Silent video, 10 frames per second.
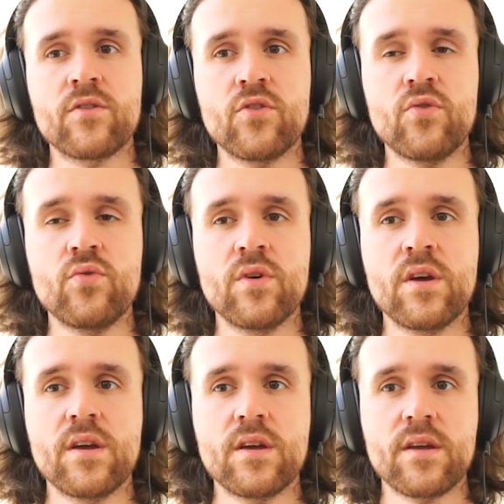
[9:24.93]
to
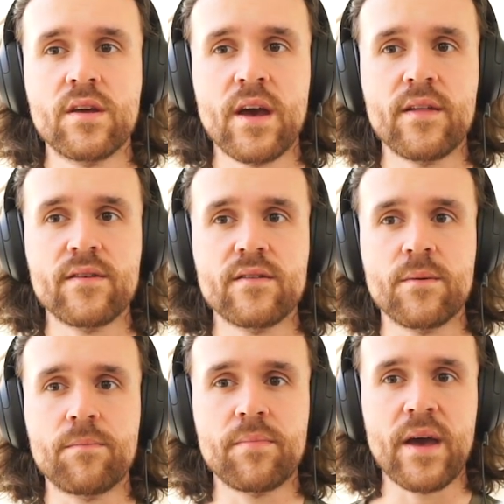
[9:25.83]
get
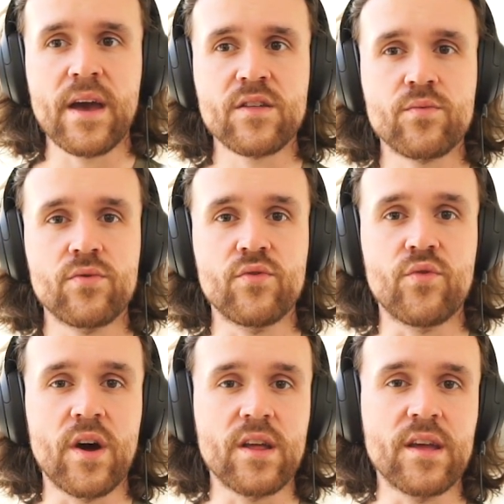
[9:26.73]
the password
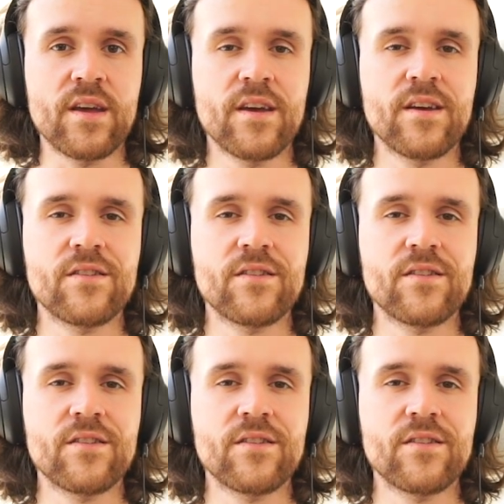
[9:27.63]
ready